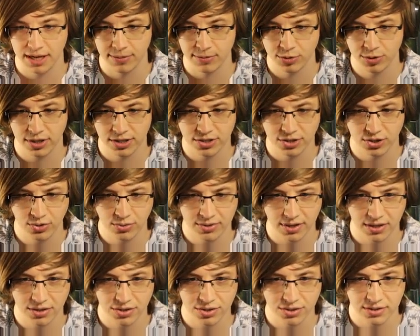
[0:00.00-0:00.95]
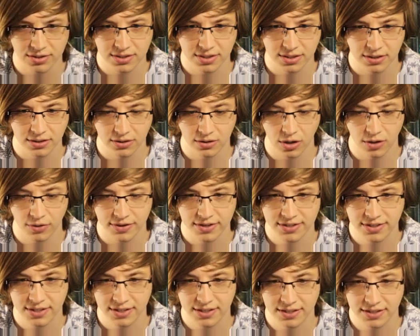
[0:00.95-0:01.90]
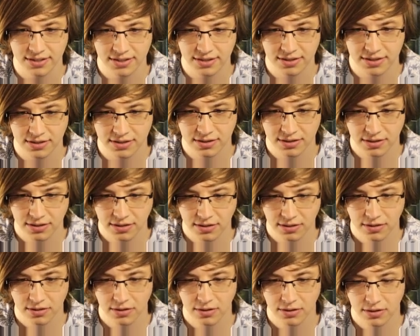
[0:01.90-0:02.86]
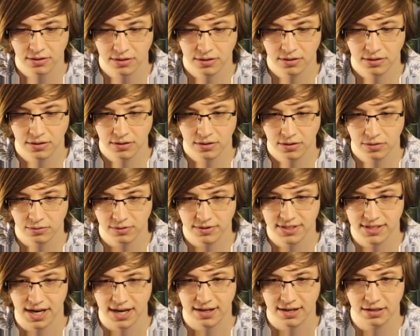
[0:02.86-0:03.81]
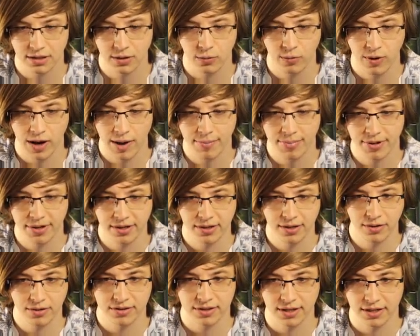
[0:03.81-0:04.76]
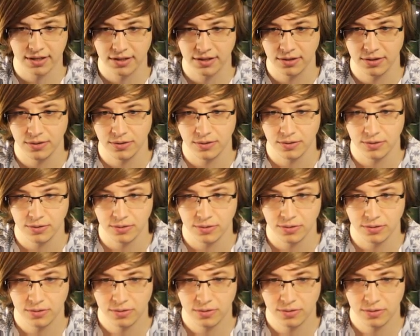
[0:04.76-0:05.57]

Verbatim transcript: We got two dungeons here. Oh, this is recycle a weapon. No, thank you.